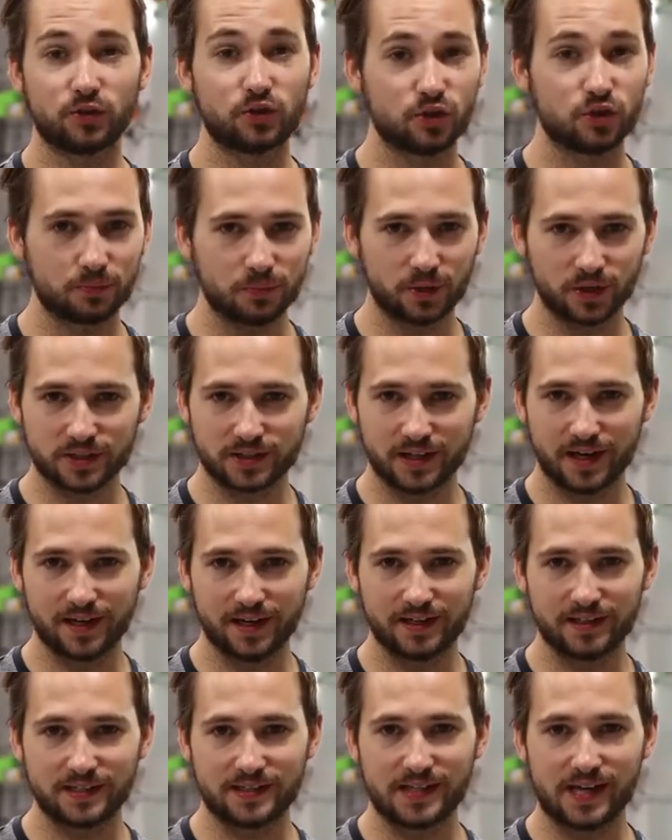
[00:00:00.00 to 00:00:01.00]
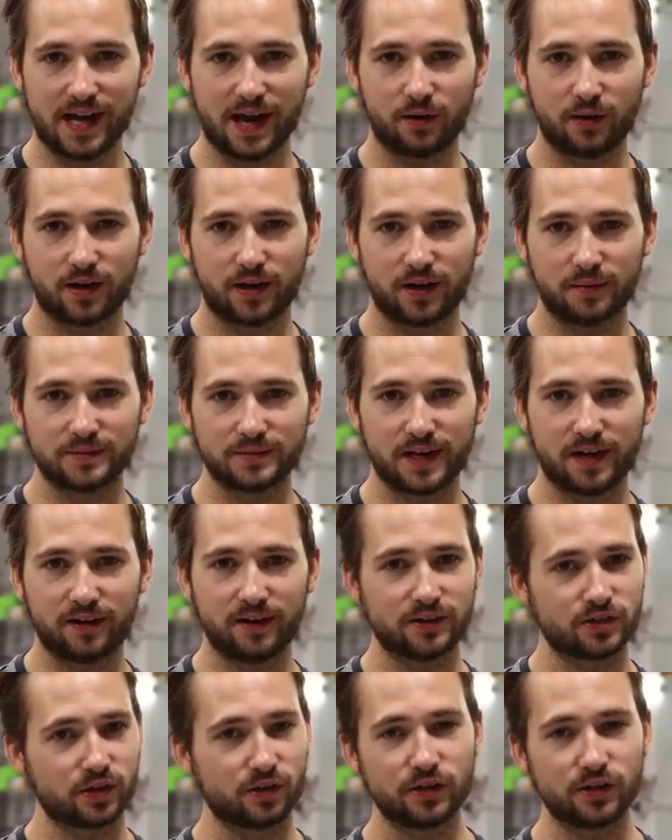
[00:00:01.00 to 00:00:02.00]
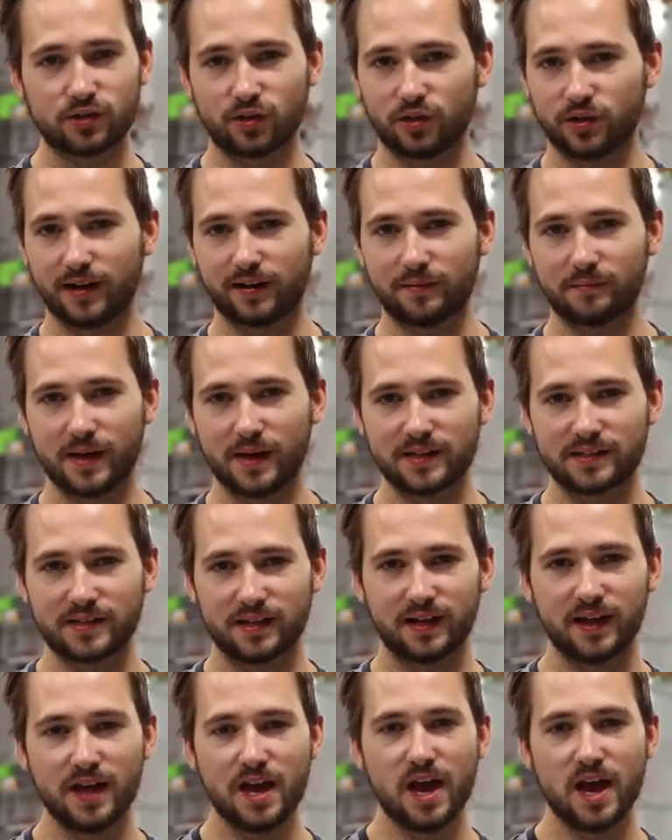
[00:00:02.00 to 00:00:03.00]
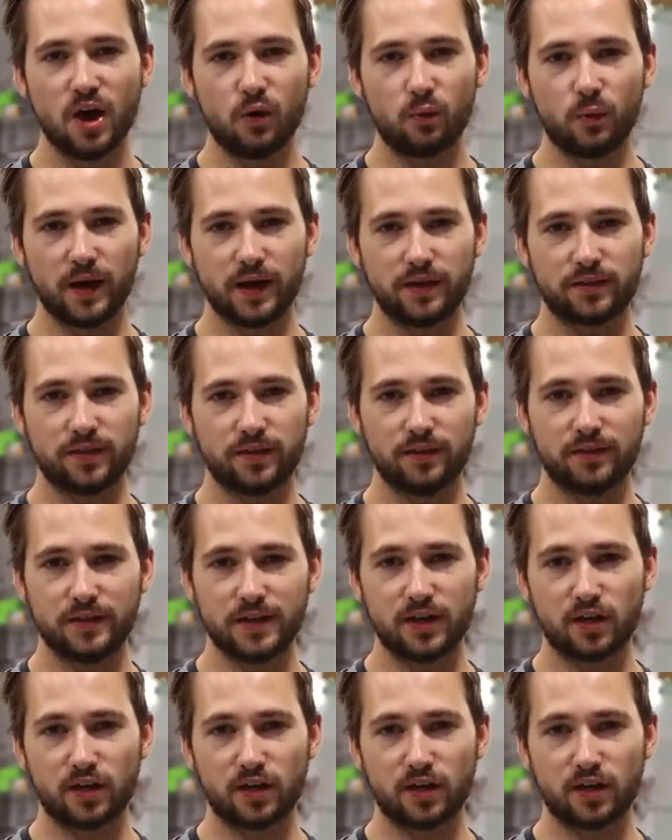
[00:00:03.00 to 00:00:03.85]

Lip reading: Super excited to see how it comes out. It's already turned out amazing with the